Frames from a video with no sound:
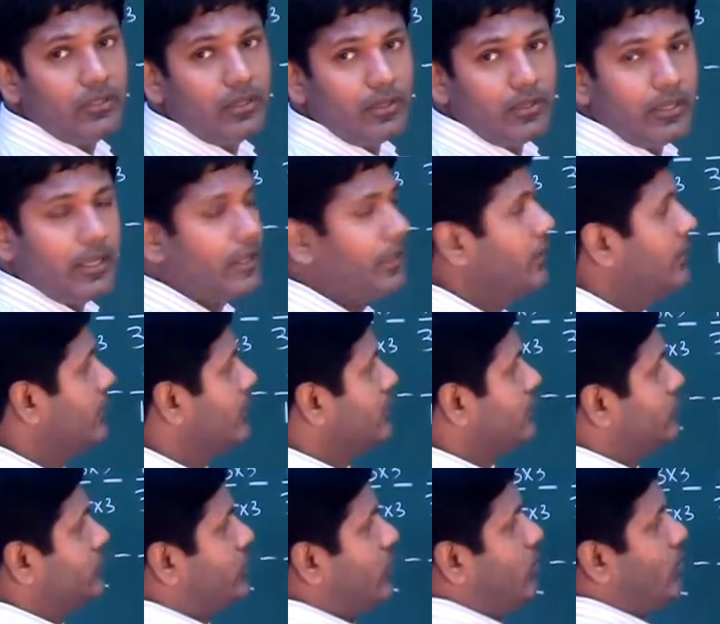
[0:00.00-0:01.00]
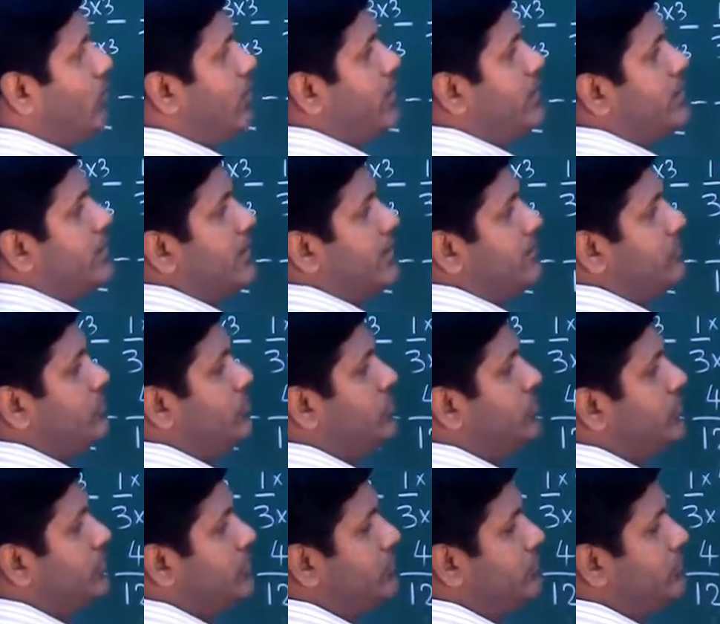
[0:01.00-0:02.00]
Okay? So 1 times
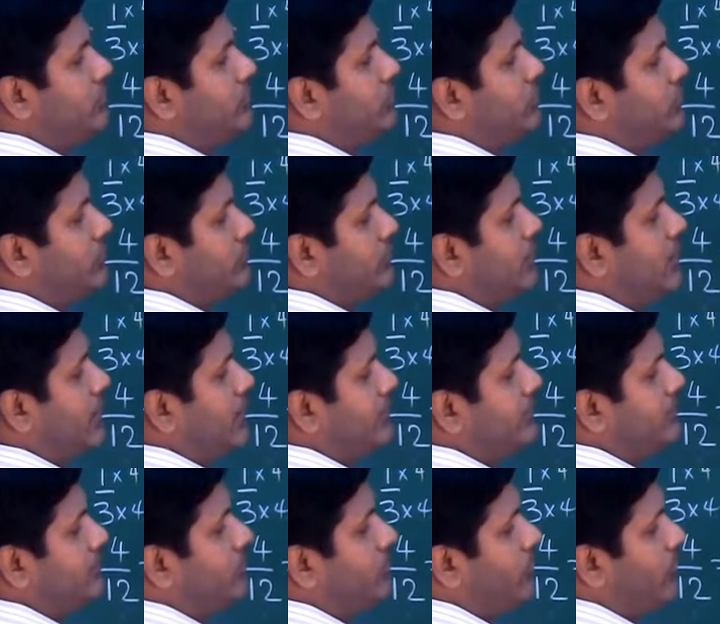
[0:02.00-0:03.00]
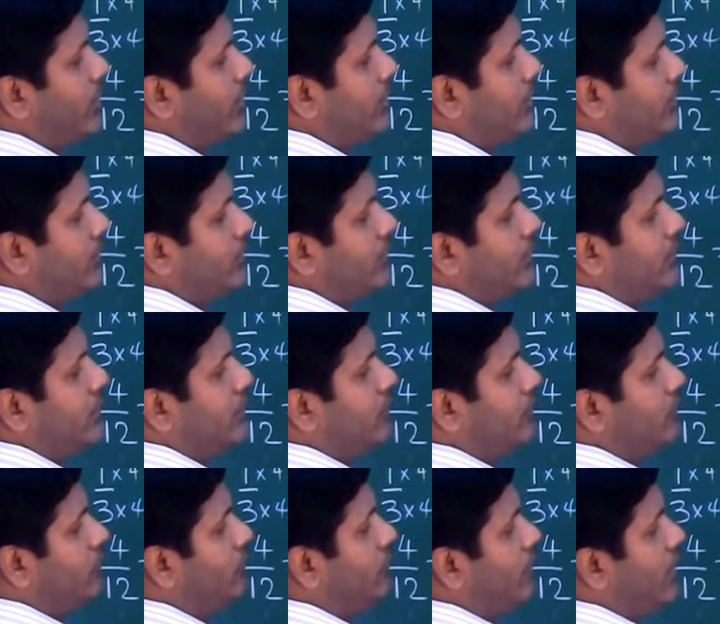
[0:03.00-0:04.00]
2 is 2. Now I subtract.
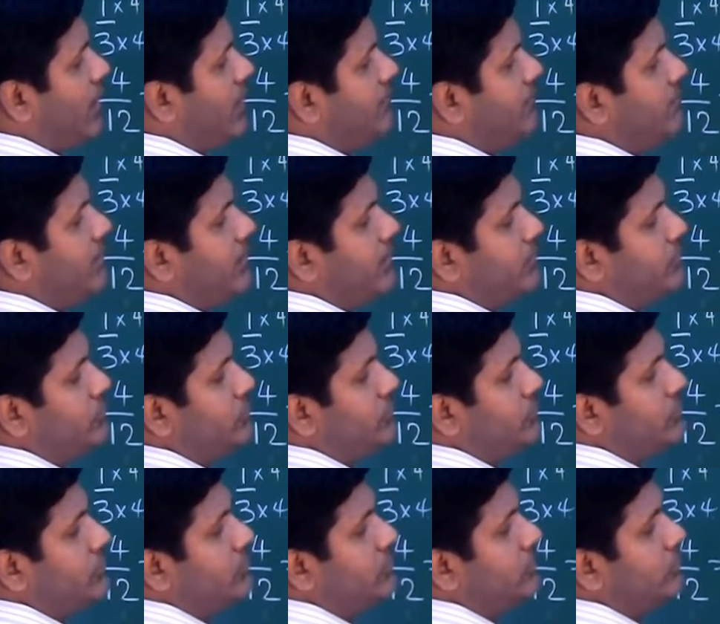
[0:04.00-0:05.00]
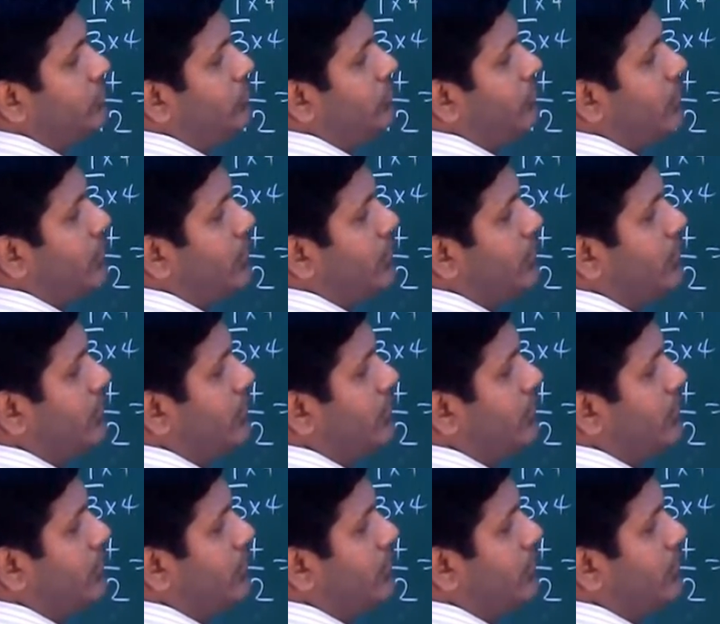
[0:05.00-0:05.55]
5 minus 2 is 3.